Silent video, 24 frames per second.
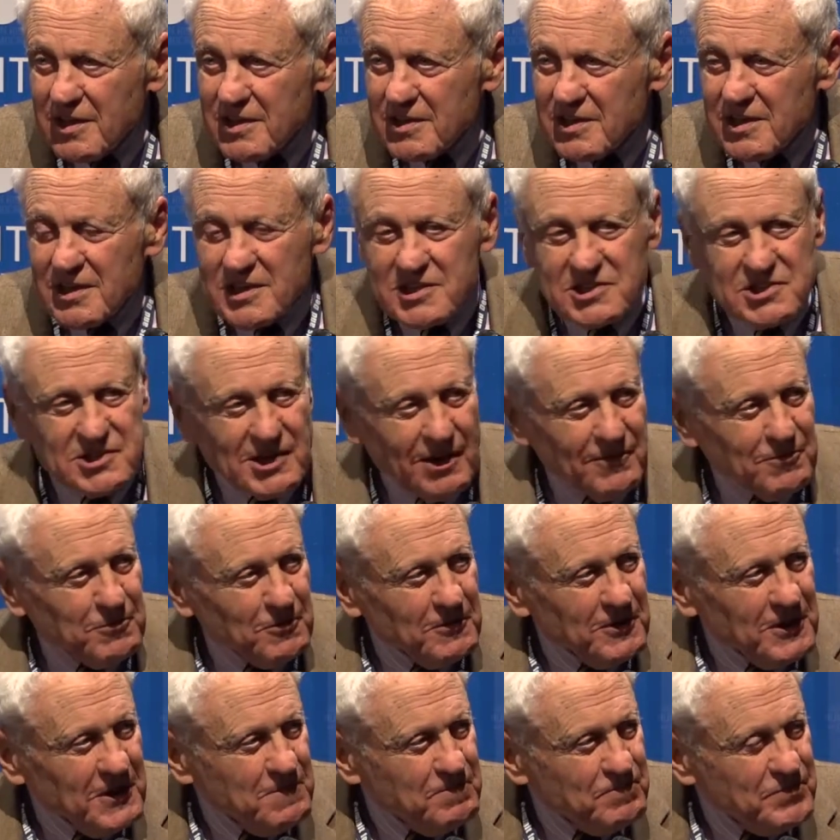
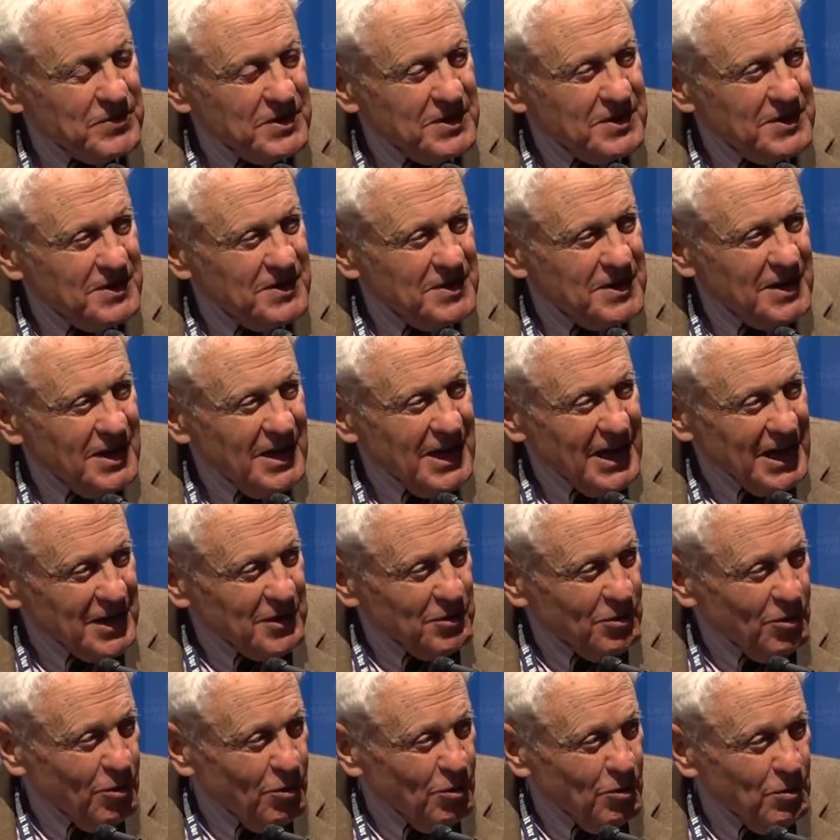Suffering at
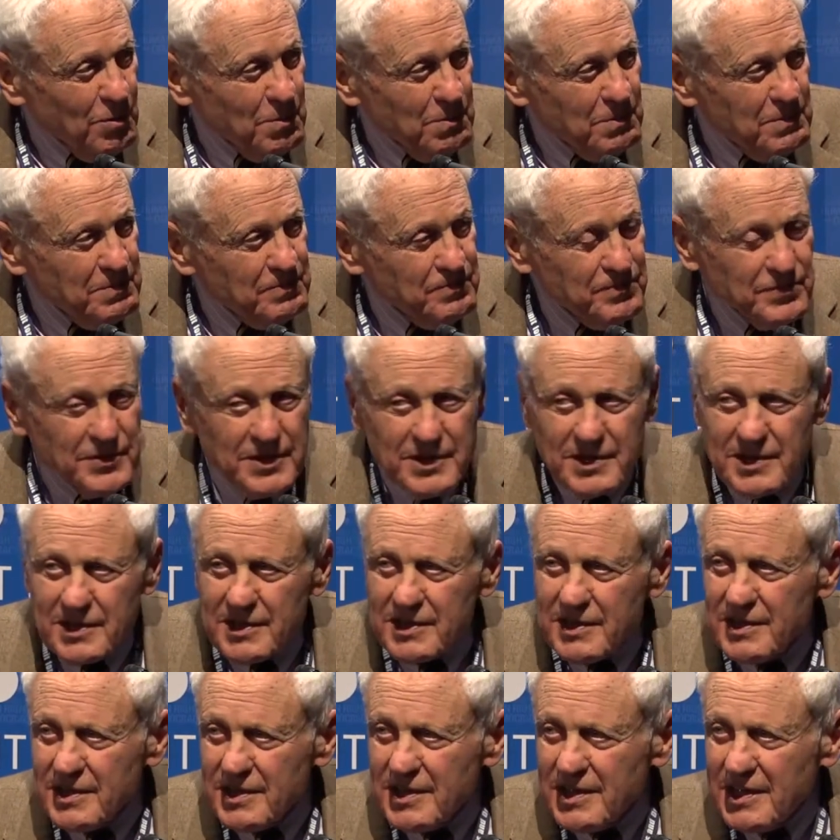home
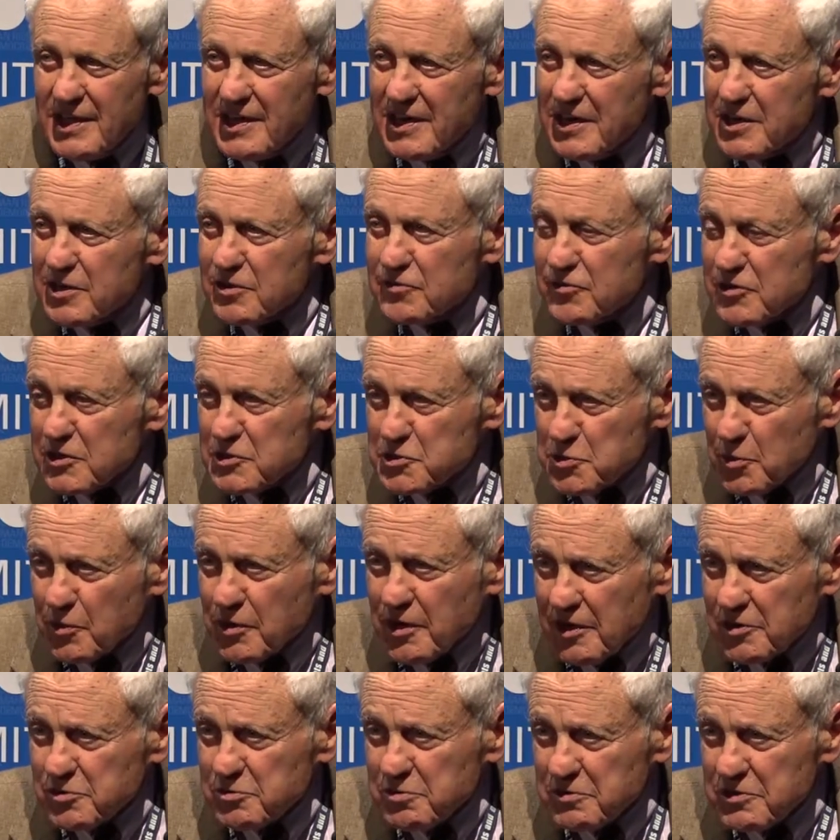in individual
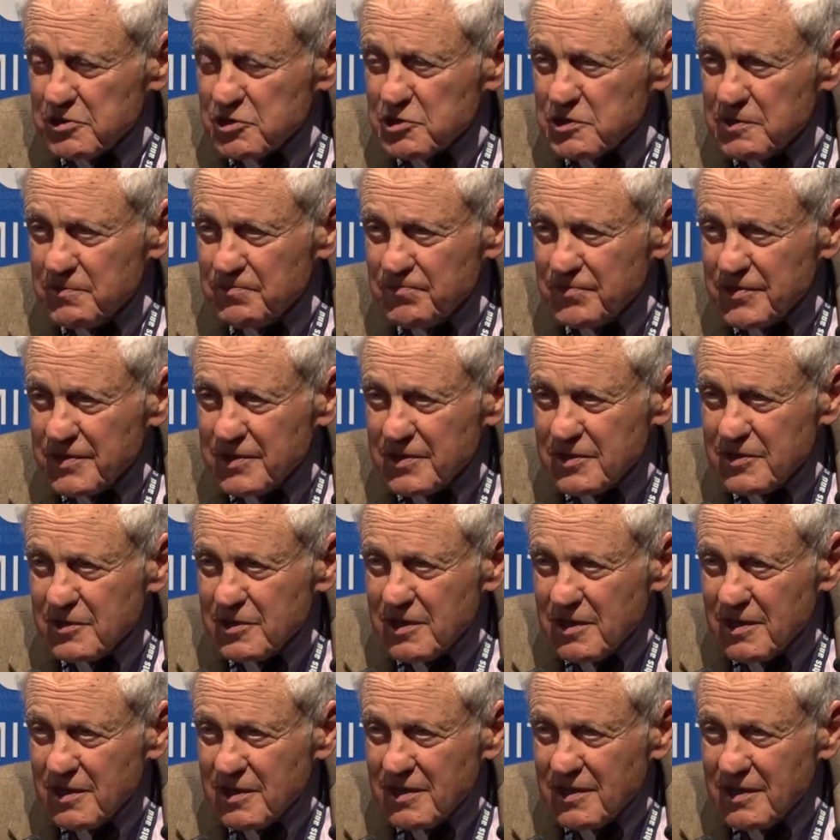countries,
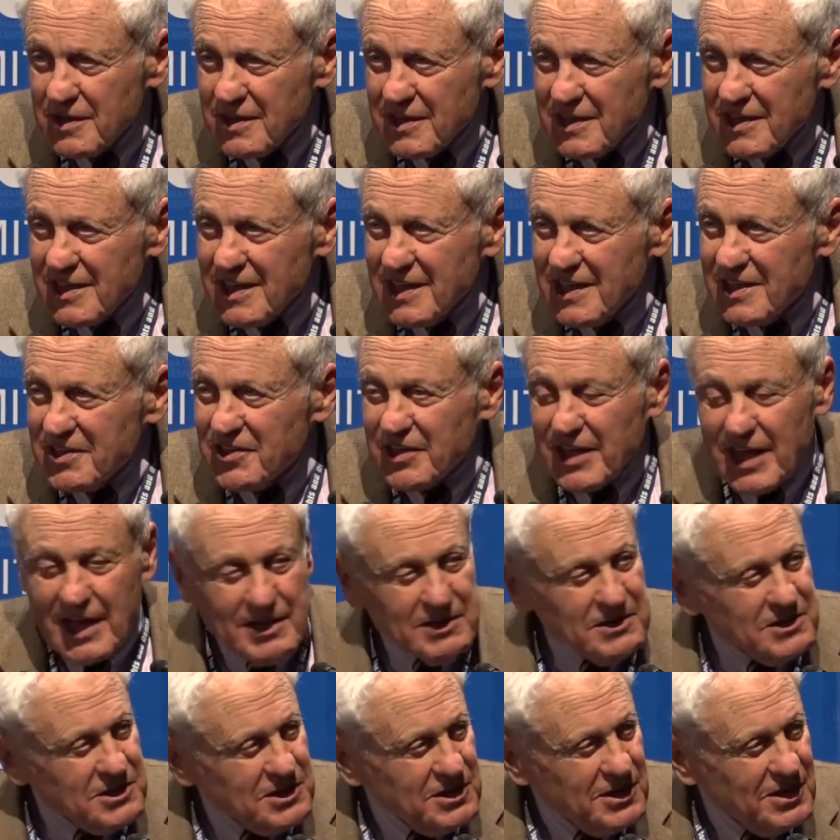in the
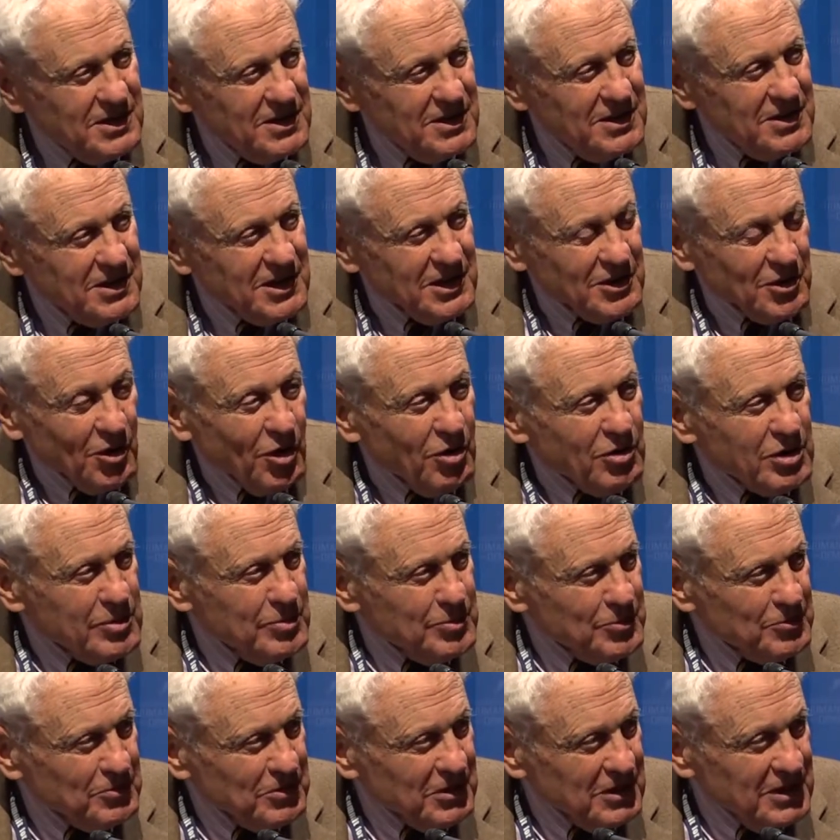end, can only be
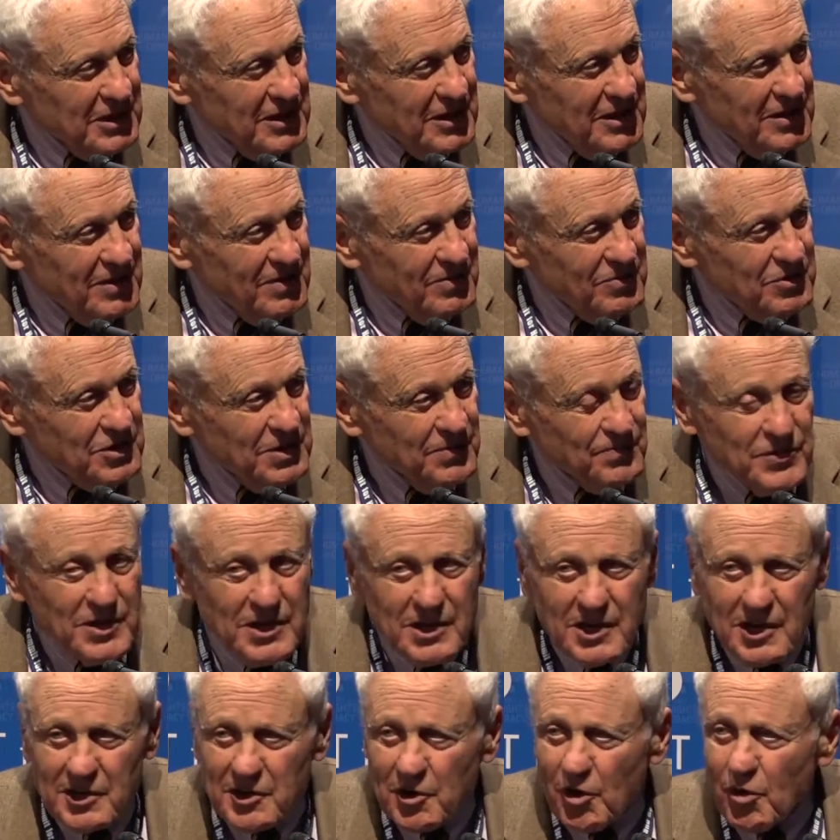relieved,
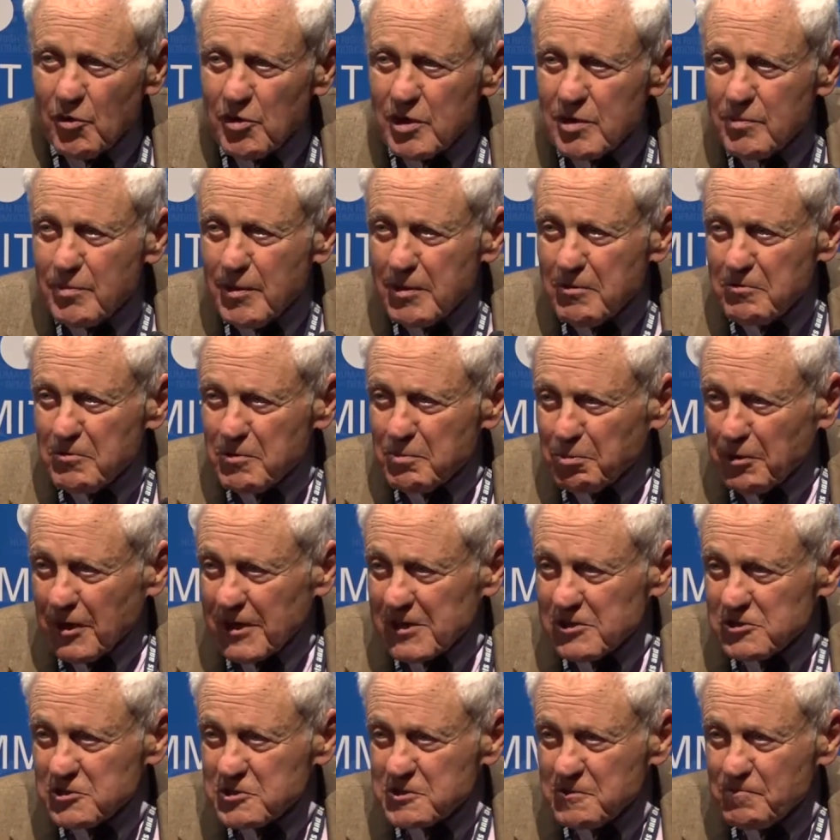can only be
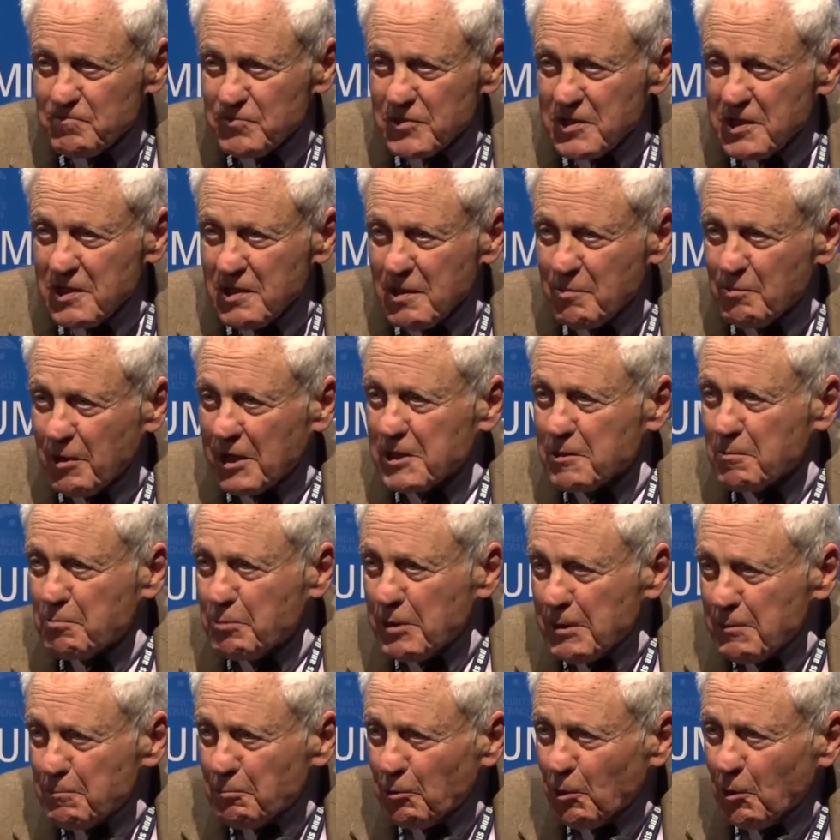replaced by the
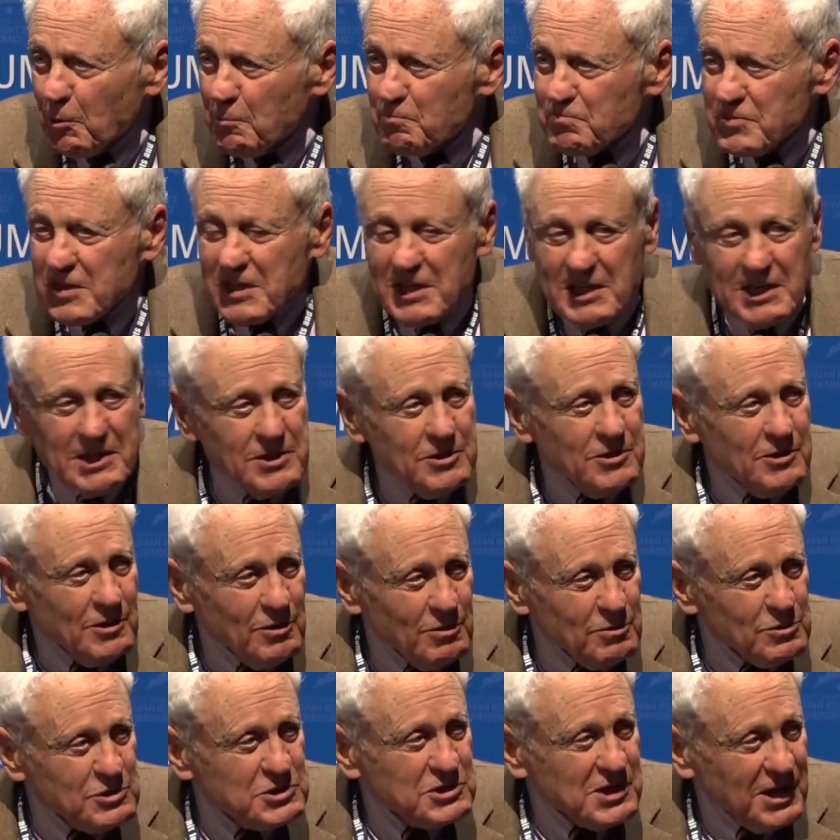people in
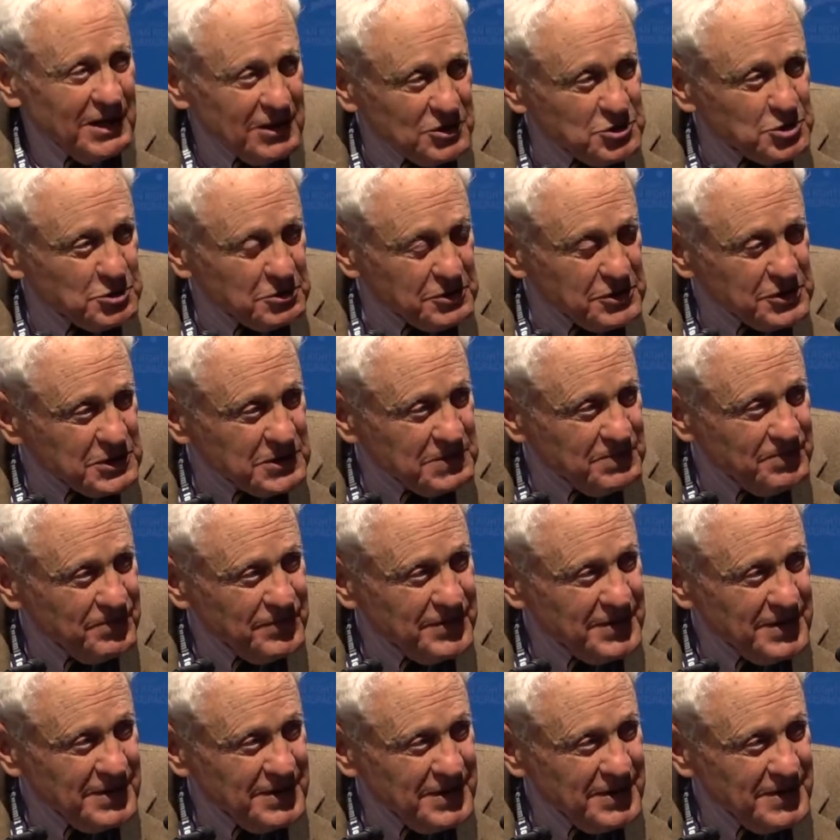those countries.
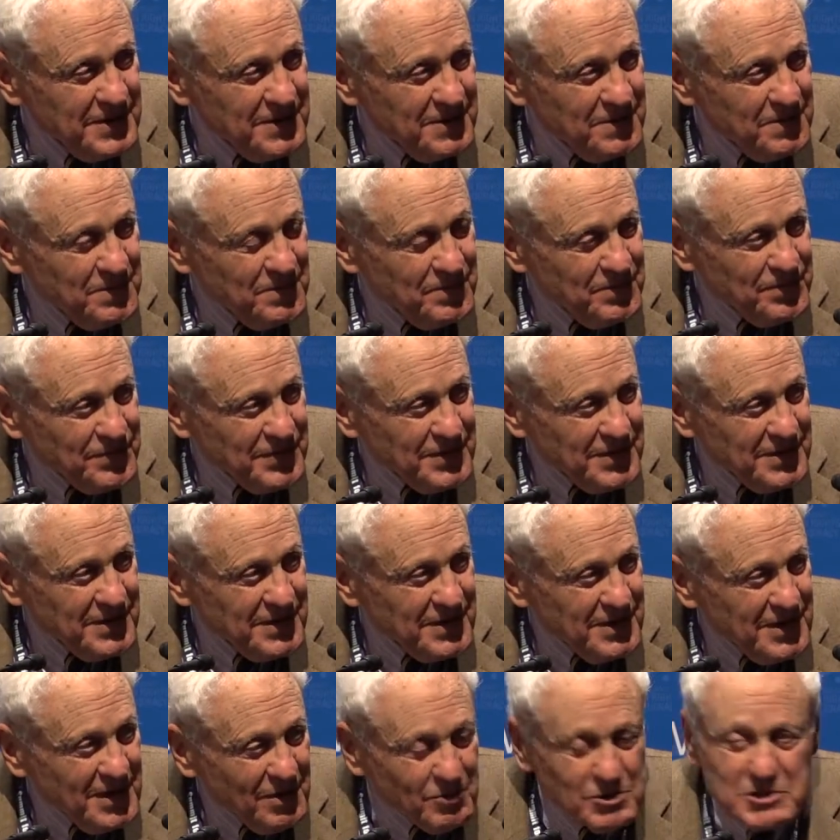
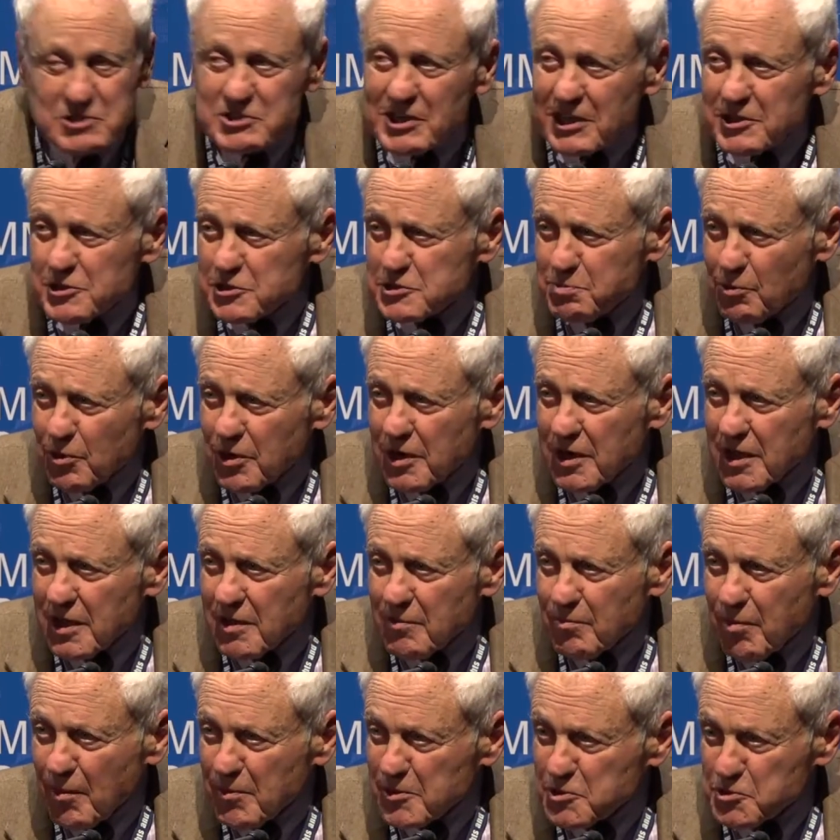It was said this morning
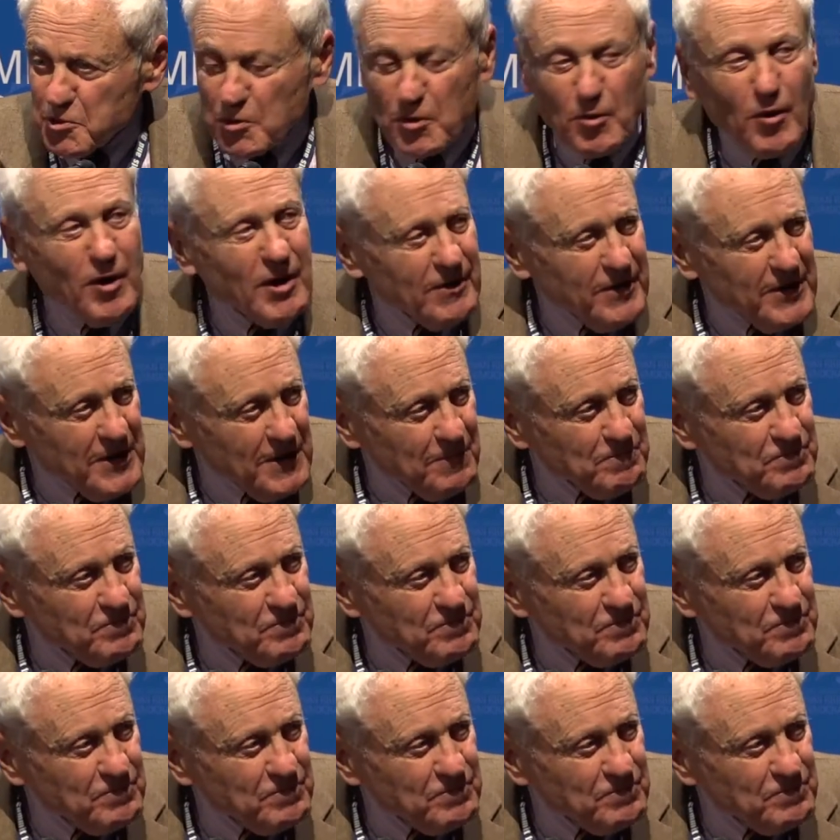by Mr. Laria.